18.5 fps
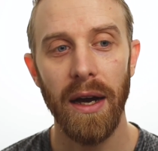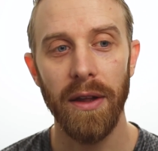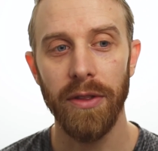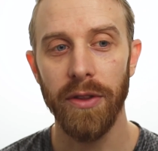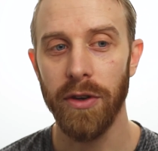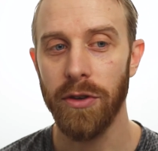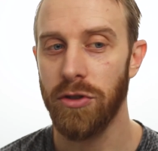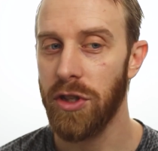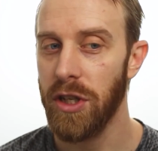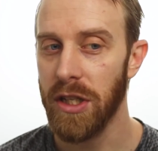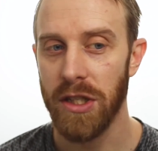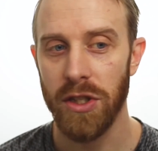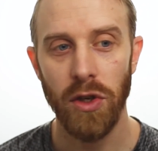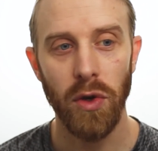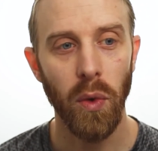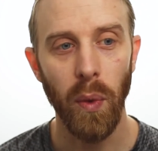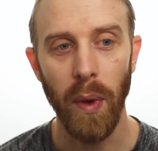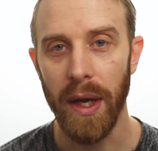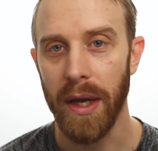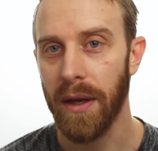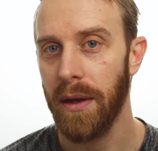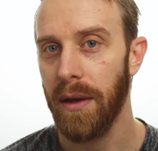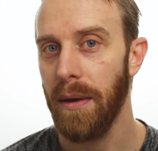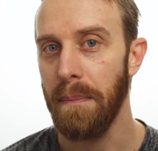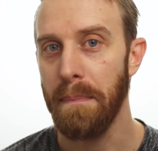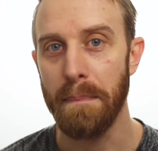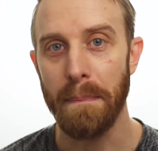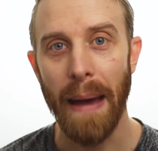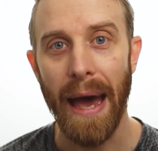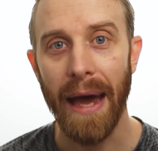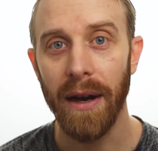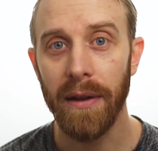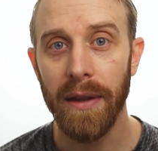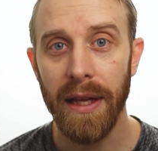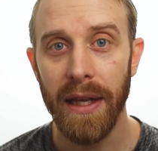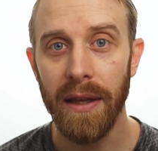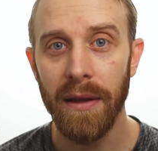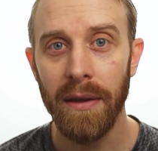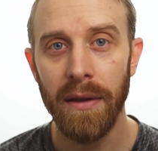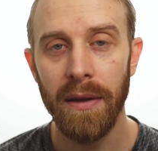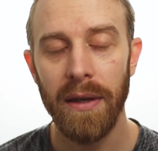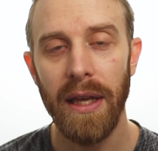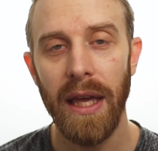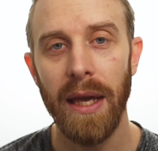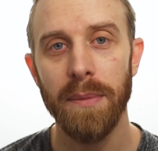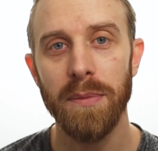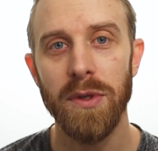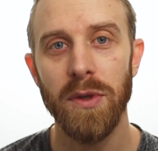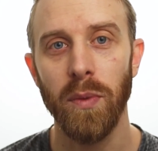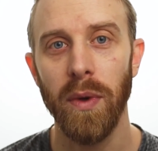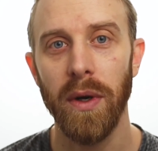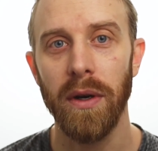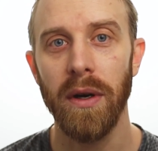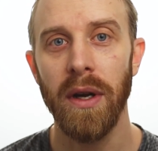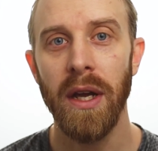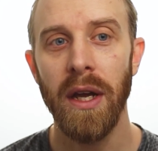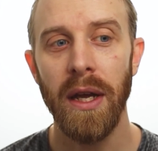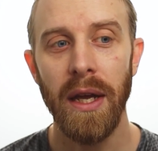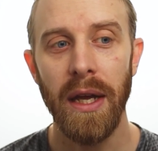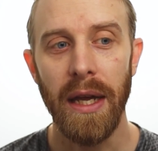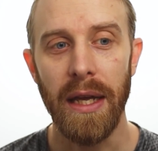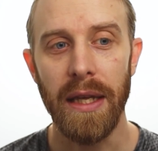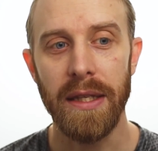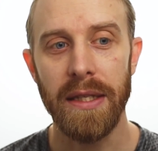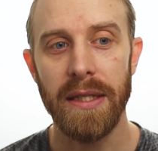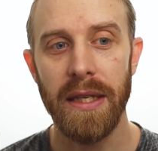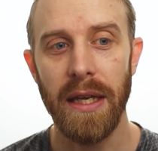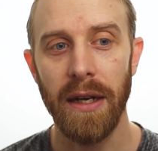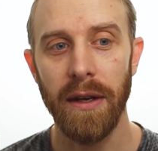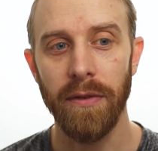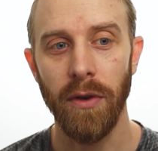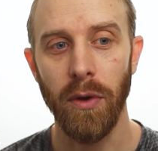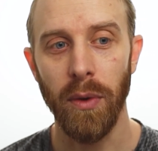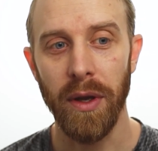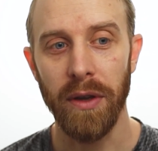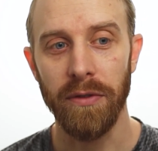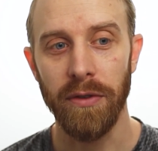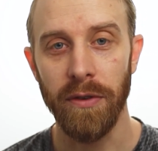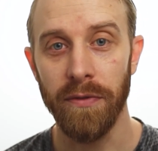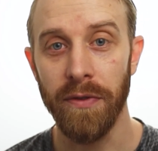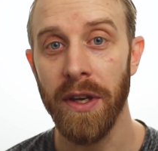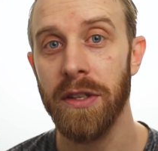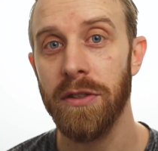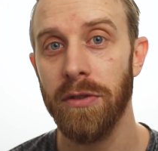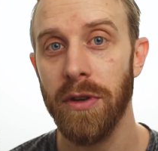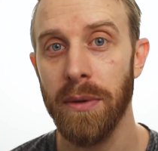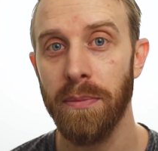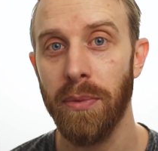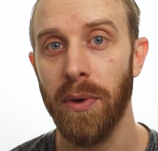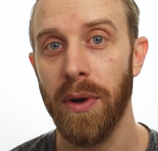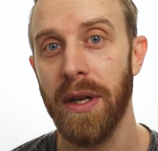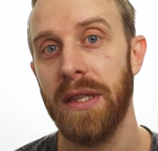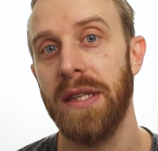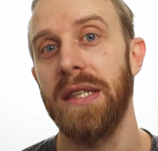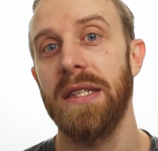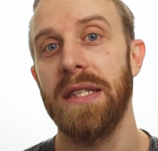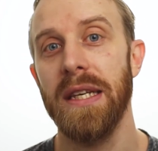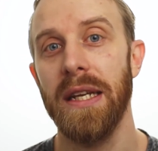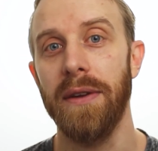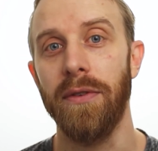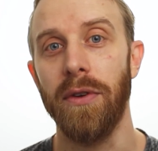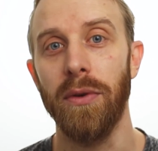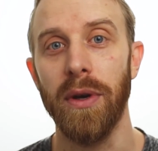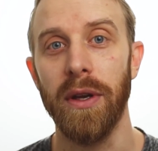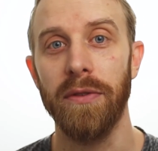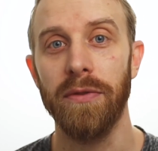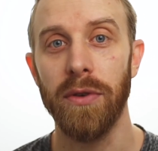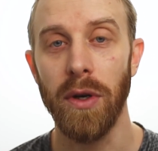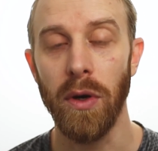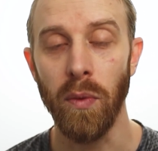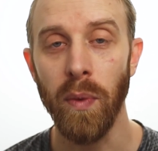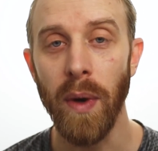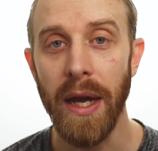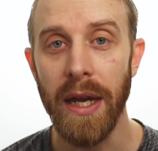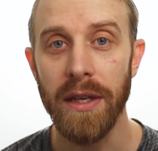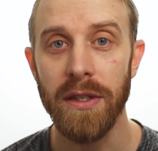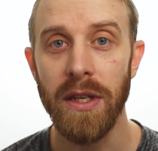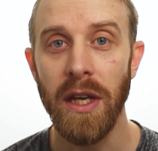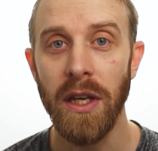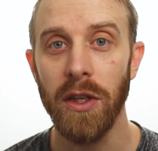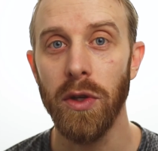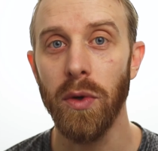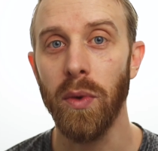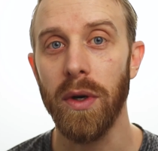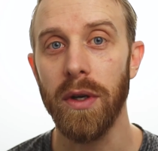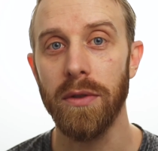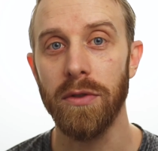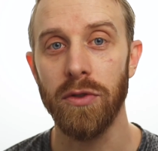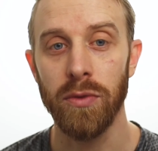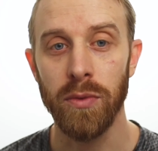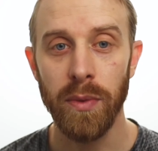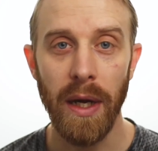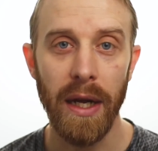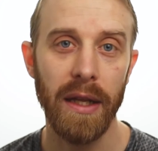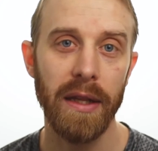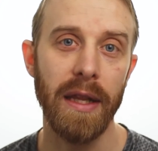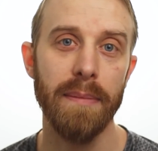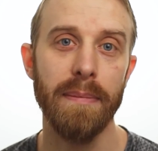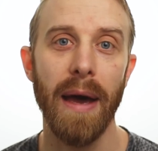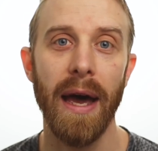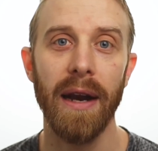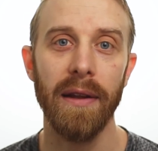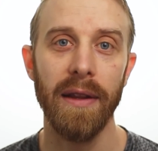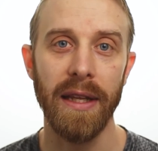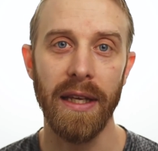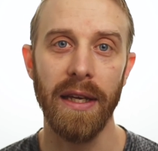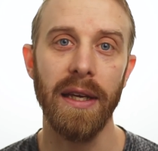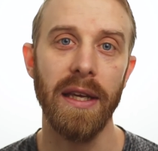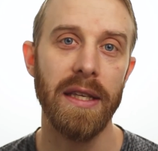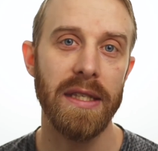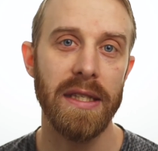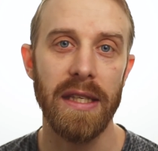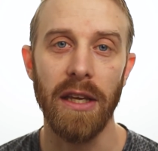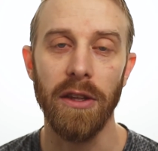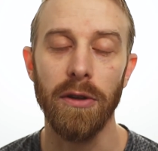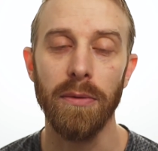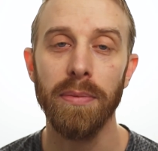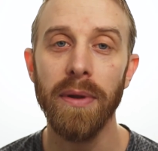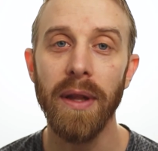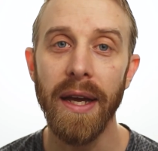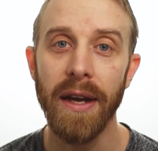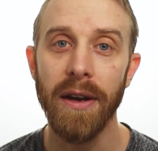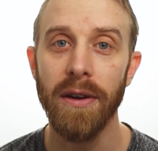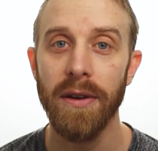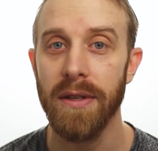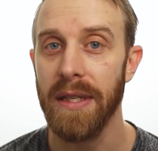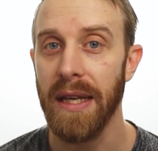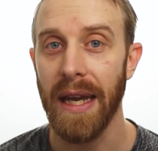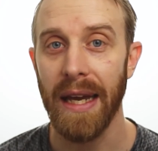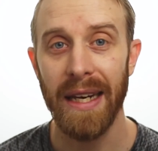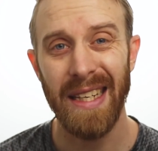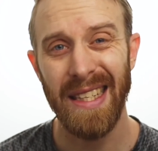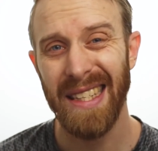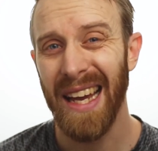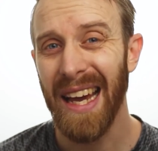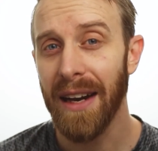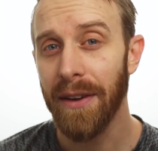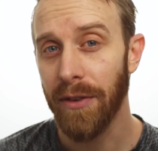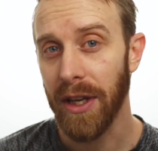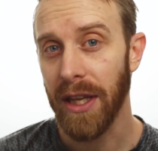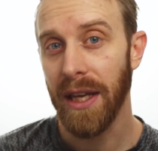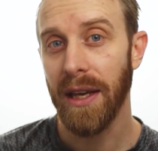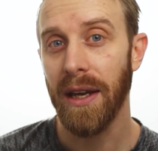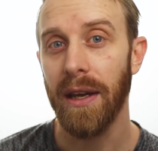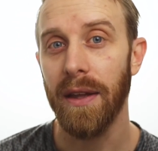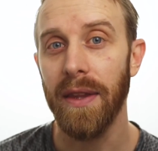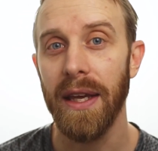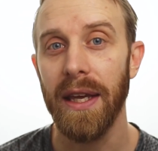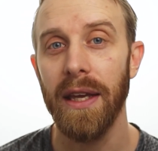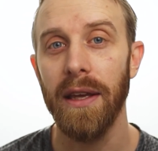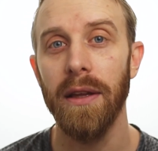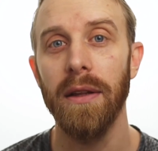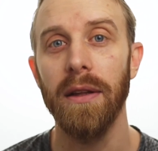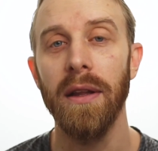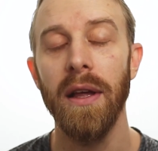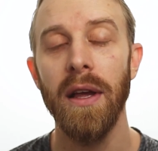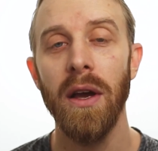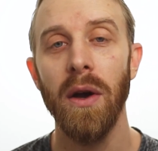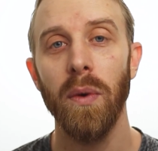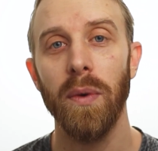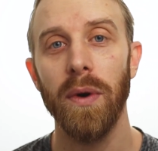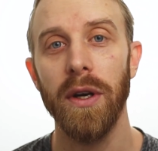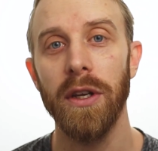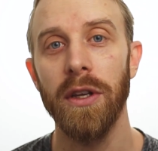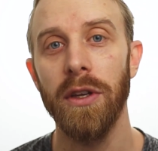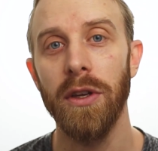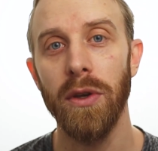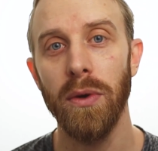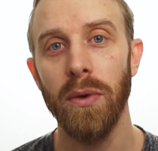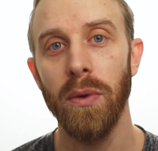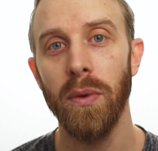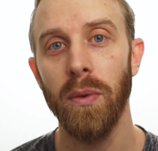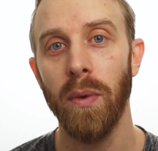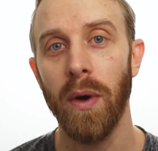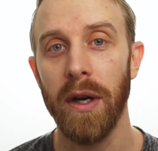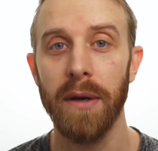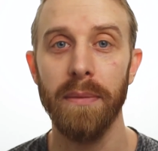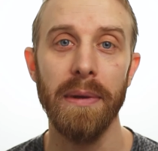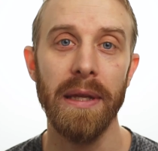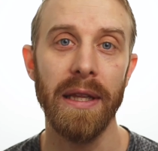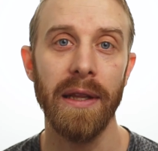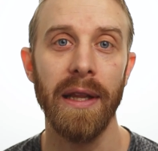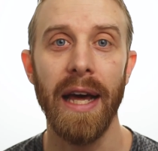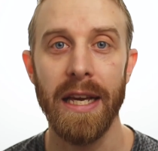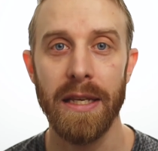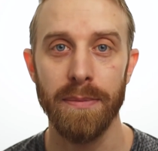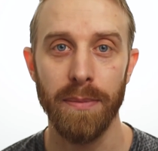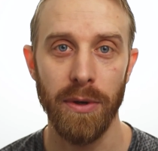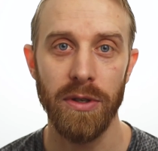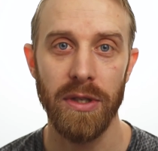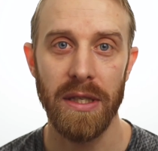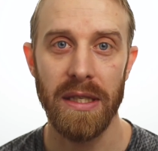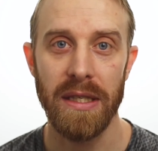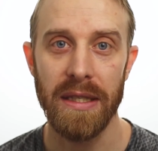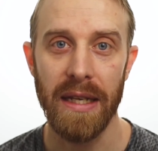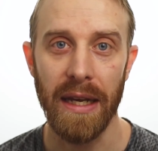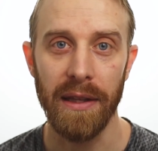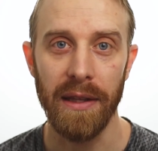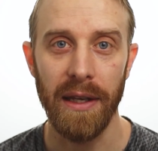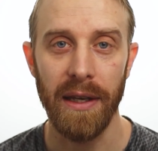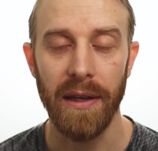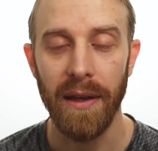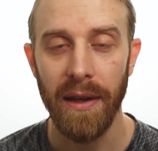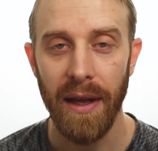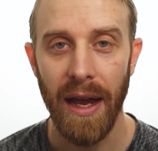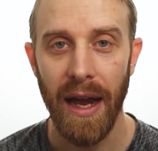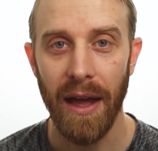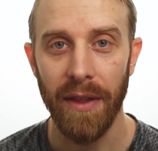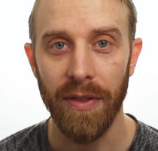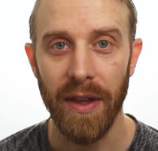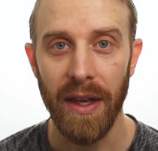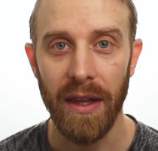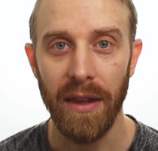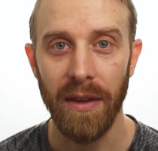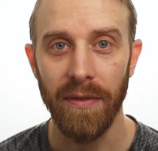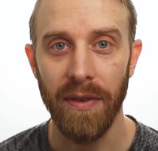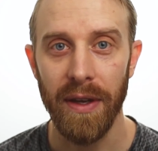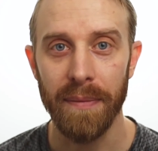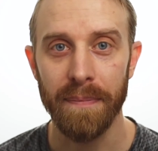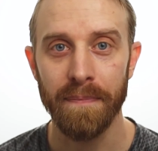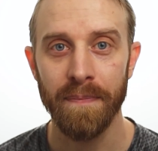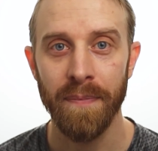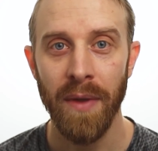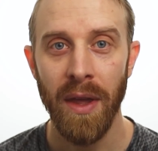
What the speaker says: They're just quick battling games where instead of going for victory points, instead of going for a race, you are directly battling against the other players, and it's kind of a king of the hill where you want to be the last person standing at the end of it.